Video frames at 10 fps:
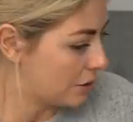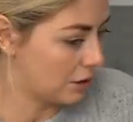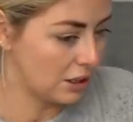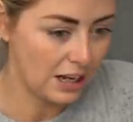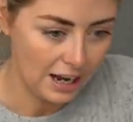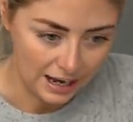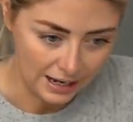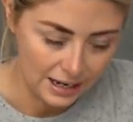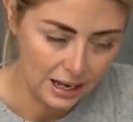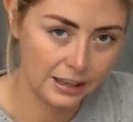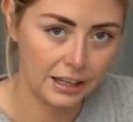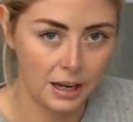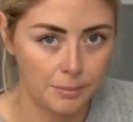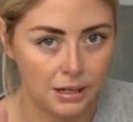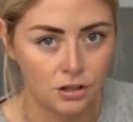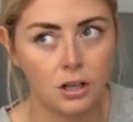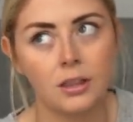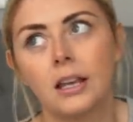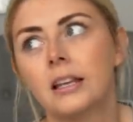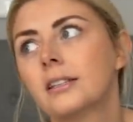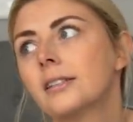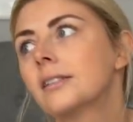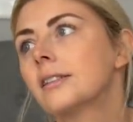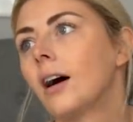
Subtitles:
So today, I think I mentioned this